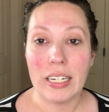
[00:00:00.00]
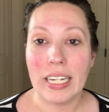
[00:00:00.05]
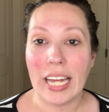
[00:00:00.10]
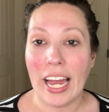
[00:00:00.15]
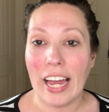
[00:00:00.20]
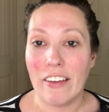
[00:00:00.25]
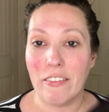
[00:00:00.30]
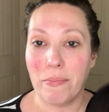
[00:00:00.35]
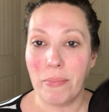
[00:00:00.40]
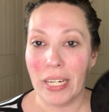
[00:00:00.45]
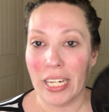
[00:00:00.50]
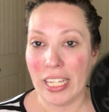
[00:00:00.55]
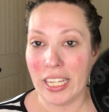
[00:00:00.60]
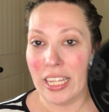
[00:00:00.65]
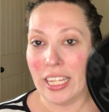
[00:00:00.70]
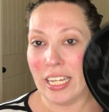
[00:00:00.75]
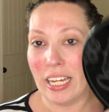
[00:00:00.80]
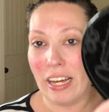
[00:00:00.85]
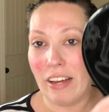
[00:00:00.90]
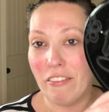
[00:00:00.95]
gave me
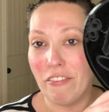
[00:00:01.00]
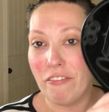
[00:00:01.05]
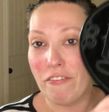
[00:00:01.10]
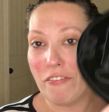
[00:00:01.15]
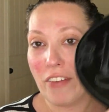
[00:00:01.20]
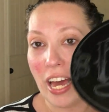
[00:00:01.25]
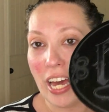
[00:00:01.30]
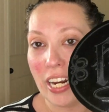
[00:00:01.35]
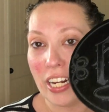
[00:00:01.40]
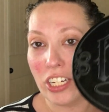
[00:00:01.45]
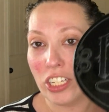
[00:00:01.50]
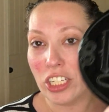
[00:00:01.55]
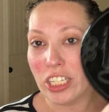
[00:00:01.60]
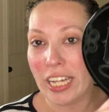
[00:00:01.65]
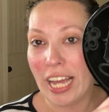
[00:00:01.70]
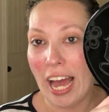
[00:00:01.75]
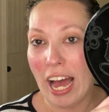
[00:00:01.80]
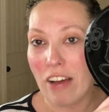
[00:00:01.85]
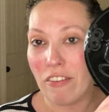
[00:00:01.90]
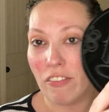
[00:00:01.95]
the Fetish
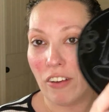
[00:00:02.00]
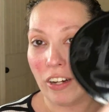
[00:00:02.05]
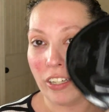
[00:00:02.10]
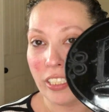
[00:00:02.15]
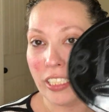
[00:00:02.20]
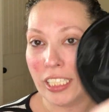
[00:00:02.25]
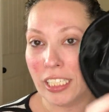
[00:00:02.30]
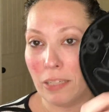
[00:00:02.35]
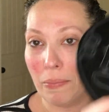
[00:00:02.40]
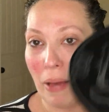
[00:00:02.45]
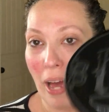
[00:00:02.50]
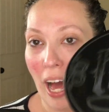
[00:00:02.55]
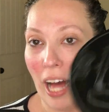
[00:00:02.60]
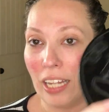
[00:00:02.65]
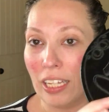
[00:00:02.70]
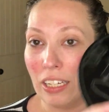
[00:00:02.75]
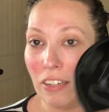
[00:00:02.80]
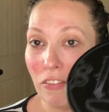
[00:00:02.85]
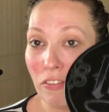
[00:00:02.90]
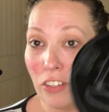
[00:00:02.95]
Kat Von D
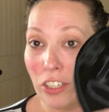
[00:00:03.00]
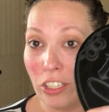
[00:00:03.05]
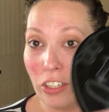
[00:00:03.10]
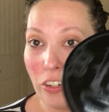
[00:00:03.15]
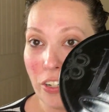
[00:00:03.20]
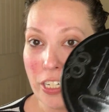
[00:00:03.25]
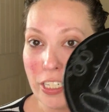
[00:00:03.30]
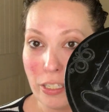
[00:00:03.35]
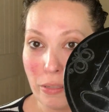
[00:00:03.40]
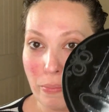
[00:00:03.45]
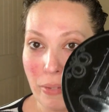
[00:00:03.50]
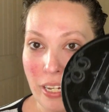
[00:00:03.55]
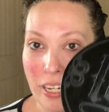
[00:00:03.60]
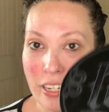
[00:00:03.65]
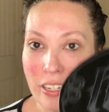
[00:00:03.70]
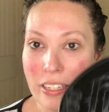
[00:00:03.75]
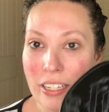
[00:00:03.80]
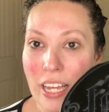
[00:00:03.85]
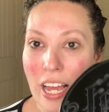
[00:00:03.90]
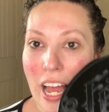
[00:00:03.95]
palette for
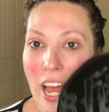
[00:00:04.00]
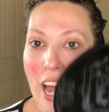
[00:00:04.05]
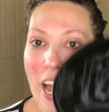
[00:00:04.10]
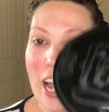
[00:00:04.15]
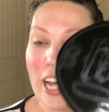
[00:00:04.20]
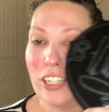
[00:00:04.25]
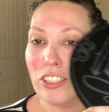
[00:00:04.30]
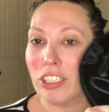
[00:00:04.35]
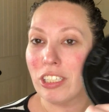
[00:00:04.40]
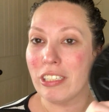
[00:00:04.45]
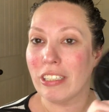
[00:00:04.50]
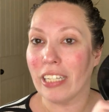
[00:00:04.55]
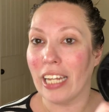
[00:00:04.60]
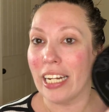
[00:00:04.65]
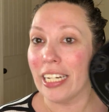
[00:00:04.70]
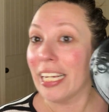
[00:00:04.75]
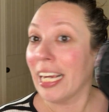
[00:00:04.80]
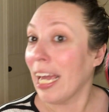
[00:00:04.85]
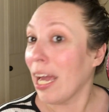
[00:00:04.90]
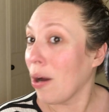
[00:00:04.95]
Christmas, and she
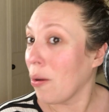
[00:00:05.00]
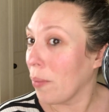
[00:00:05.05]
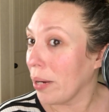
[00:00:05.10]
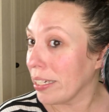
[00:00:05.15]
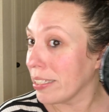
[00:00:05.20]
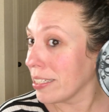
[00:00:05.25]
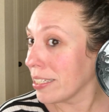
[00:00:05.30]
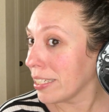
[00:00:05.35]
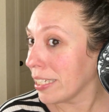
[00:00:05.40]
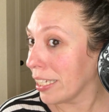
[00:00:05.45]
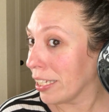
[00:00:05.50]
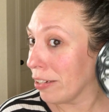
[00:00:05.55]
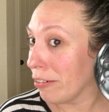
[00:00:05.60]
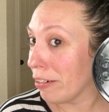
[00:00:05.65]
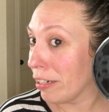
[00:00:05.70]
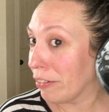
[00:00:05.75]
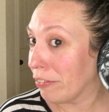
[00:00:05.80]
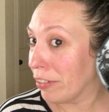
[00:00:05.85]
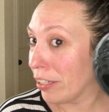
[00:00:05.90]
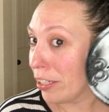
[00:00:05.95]
said can't wait to see the
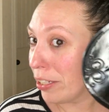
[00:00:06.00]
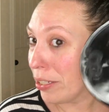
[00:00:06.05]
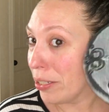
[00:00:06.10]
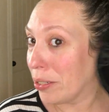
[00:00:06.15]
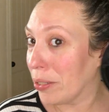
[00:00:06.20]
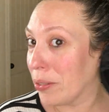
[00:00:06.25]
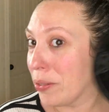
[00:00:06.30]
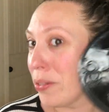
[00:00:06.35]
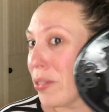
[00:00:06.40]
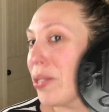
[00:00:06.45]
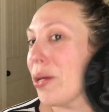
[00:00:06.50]
review.